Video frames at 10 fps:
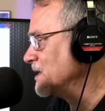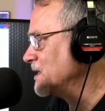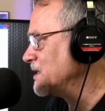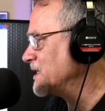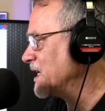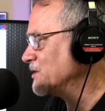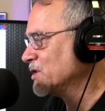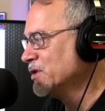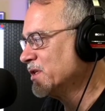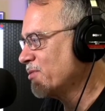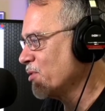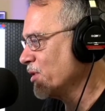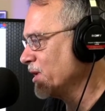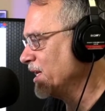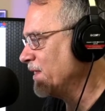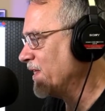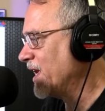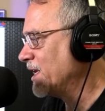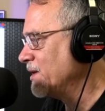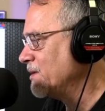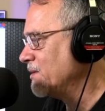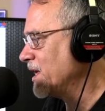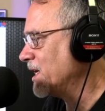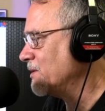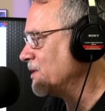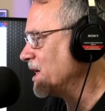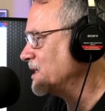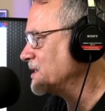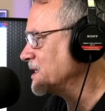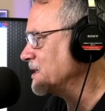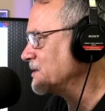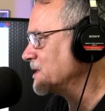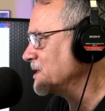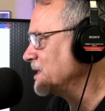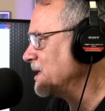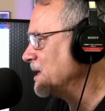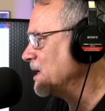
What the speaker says: Sounds good. Throwing Light, thank you. Thank you, Ken. Sounds good.